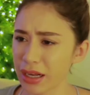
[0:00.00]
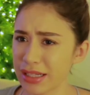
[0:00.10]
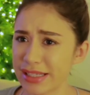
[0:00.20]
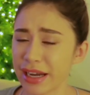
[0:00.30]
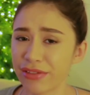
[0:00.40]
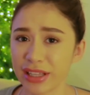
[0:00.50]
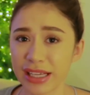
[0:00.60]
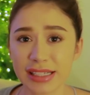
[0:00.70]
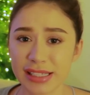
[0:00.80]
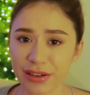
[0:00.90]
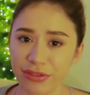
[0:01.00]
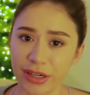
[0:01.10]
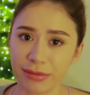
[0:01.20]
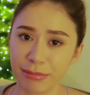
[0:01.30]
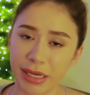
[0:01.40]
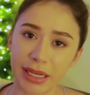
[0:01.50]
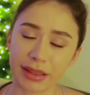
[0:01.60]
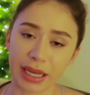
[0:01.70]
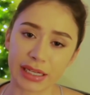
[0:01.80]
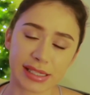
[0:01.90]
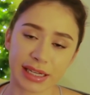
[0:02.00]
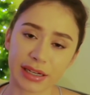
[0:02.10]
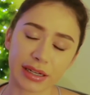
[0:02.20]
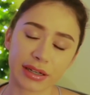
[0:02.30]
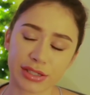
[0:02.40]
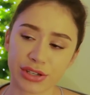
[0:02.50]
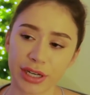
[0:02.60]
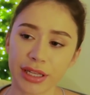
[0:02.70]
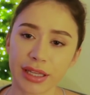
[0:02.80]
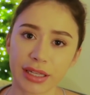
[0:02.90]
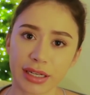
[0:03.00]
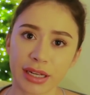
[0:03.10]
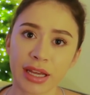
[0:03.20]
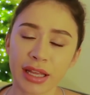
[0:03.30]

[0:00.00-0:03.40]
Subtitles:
it's definitely a different me that is here in Australia than